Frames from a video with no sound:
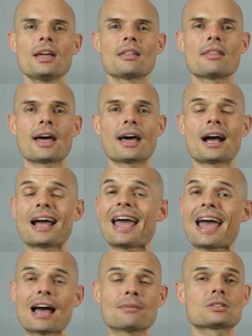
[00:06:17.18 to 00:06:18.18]
that I
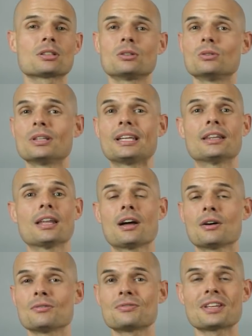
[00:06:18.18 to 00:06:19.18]
absolutely
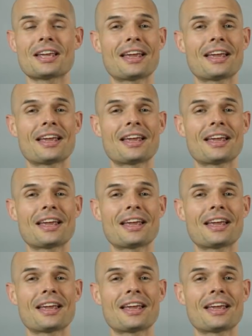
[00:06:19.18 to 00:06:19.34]
loved.